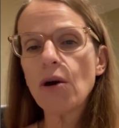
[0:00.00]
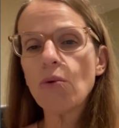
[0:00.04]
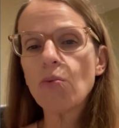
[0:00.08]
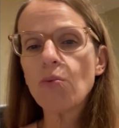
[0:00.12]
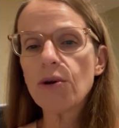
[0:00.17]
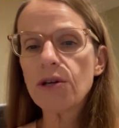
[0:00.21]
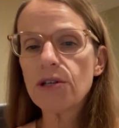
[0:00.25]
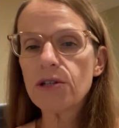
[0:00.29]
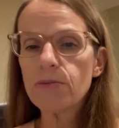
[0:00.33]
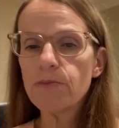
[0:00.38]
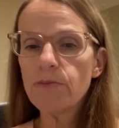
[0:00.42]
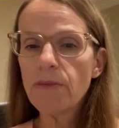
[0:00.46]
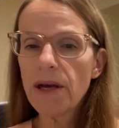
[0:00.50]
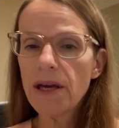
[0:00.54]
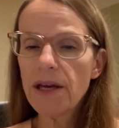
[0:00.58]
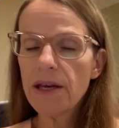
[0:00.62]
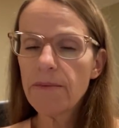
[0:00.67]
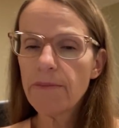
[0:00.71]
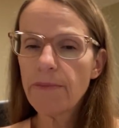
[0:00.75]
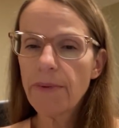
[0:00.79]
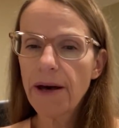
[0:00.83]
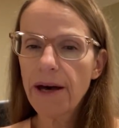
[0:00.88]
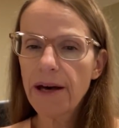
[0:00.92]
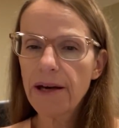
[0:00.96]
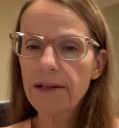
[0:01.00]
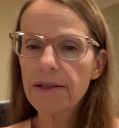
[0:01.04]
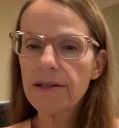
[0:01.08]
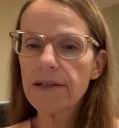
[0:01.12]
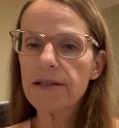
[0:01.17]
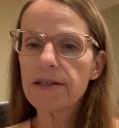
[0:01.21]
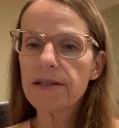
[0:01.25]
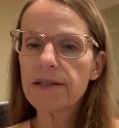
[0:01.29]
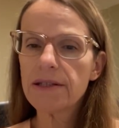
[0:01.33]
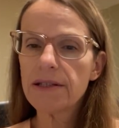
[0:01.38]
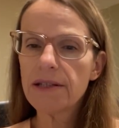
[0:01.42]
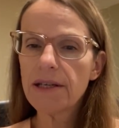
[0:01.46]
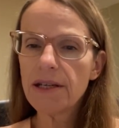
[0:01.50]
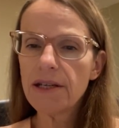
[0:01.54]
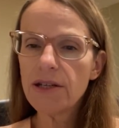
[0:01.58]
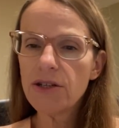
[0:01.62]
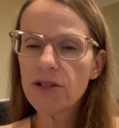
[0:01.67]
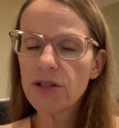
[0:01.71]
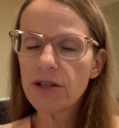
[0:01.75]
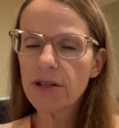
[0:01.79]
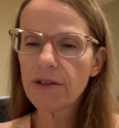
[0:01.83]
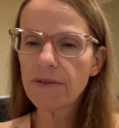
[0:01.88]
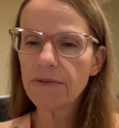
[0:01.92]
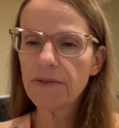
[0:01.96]
which may impact the
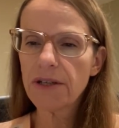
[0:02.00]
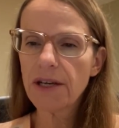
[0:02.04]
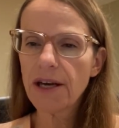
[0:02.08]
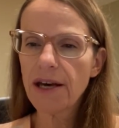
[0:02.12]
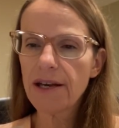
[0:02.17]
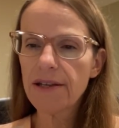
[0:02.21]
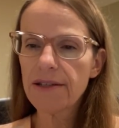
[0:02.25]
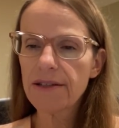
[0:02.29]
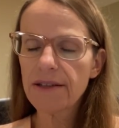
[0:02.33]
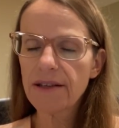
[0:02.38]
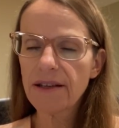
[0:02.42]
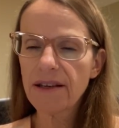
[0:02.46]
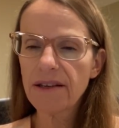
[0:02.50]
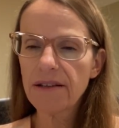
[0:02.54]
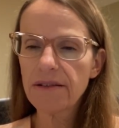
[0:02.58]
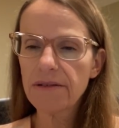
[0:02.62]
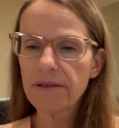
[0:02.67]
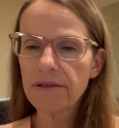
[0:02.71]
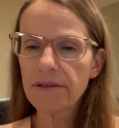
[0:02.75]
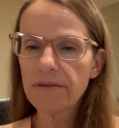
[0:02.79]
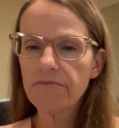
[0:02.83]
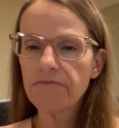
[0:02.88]
staging of the asset.